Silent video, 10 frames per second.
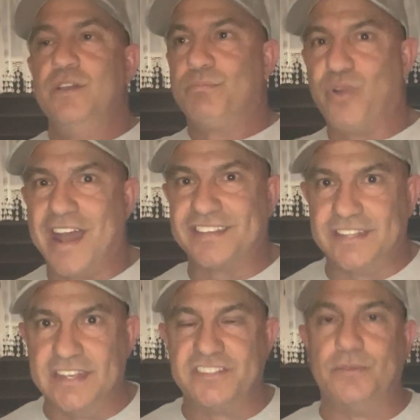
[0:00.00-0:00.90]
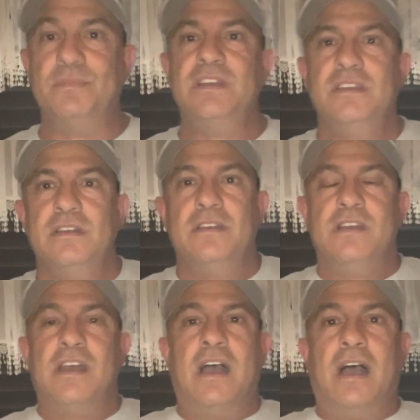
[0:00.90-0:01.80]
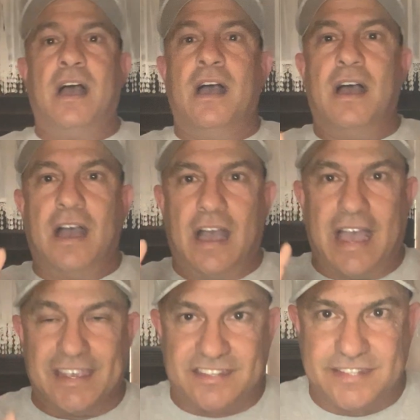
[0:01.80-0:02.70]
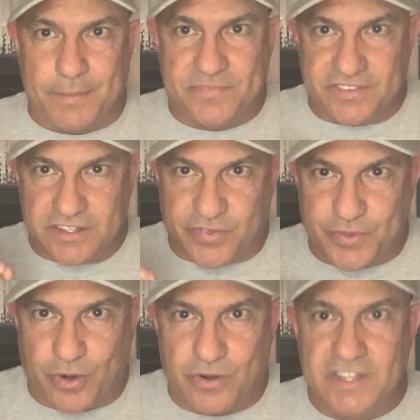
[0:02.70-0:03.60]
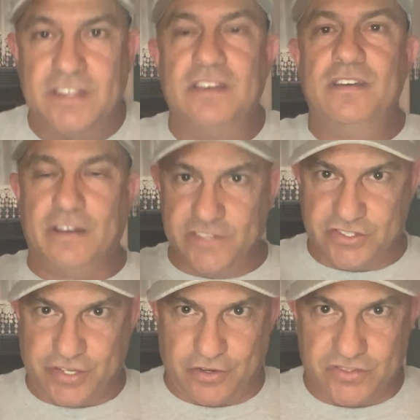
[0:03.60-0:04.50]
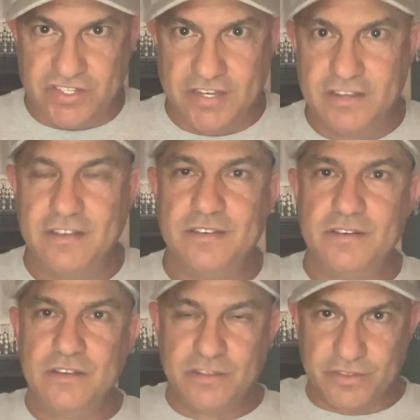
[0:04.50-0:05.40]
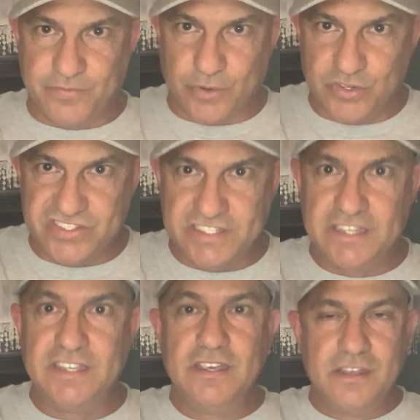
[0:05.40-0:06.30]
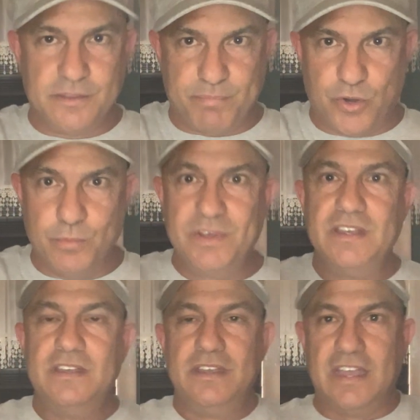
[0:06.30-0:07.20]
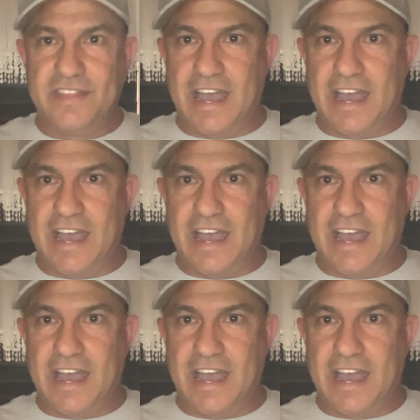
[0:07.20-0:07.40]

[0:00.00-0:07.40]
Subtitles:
Protestantism, I accepted the authority of the church, the first see, the Pope, and the